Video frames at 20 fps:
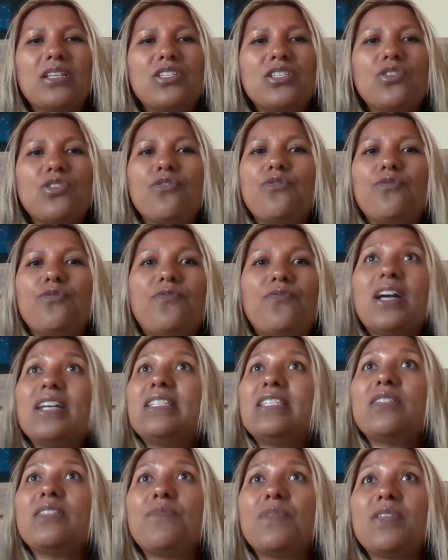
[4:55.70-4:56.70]
So
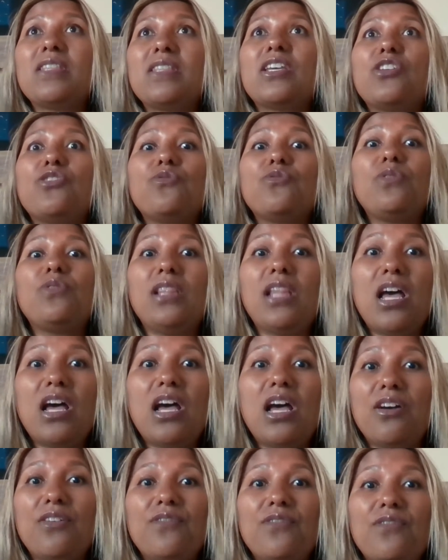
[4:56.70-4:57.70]
find something that you
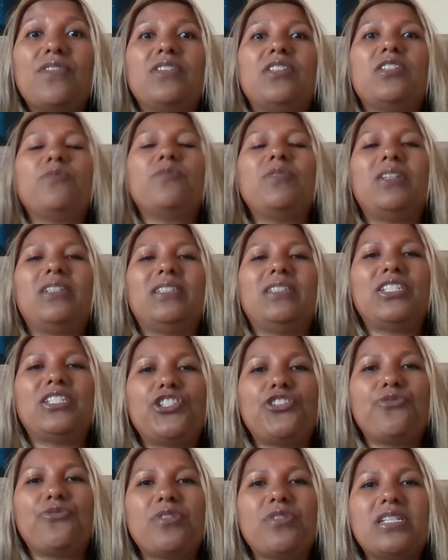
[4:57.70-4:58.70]
love to build
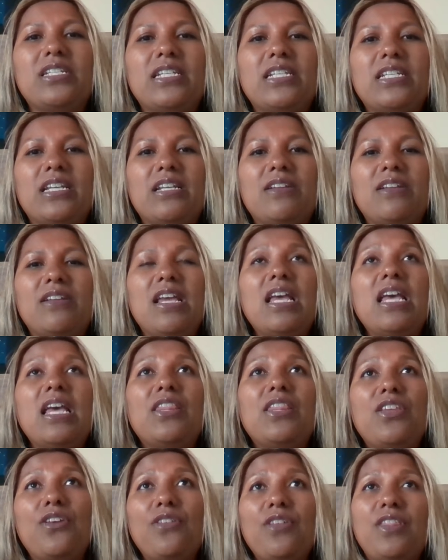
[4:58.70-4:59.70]
into your routine.
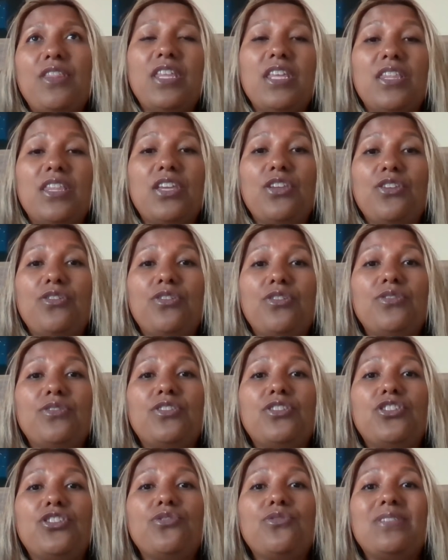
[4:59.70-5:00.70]
The other thing that you can do
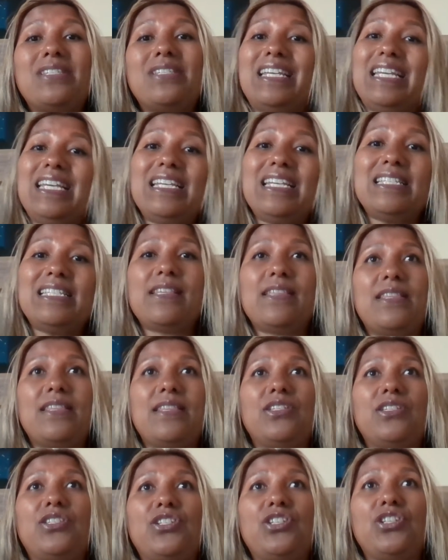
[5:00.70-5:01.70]
is choose easy
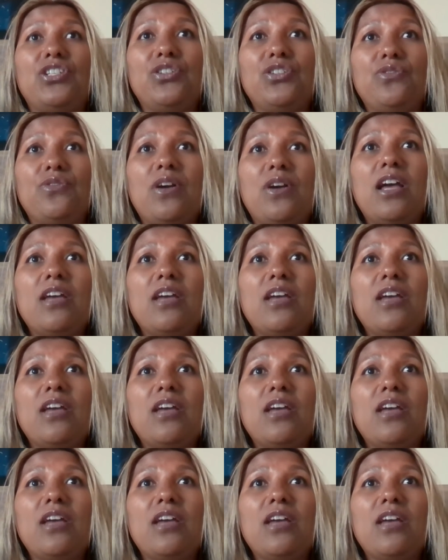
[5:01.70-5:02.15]
things to do.